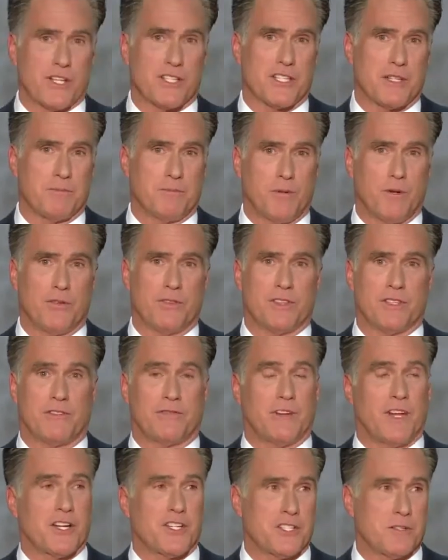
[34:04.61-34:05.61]
President Putin the
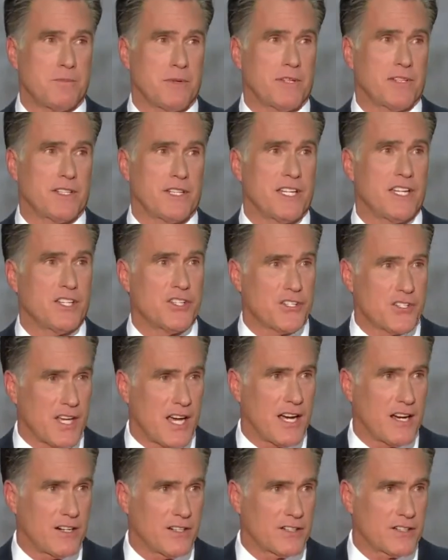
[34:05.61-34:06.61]
flexibility he
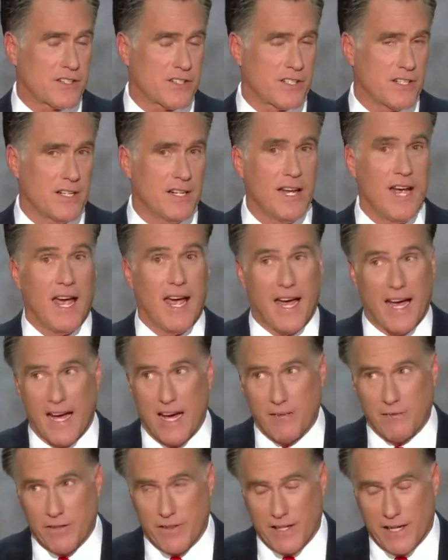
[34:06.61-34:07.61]
desires
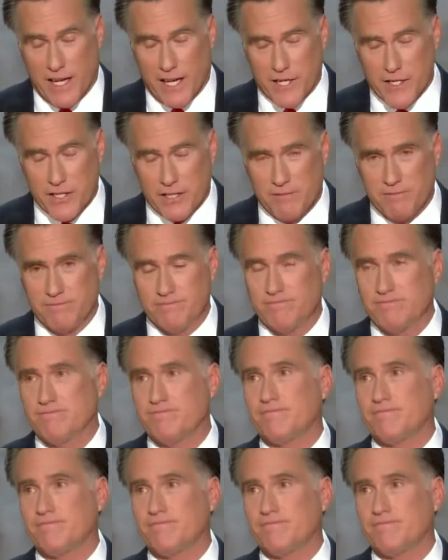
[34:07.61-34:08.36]
after the election.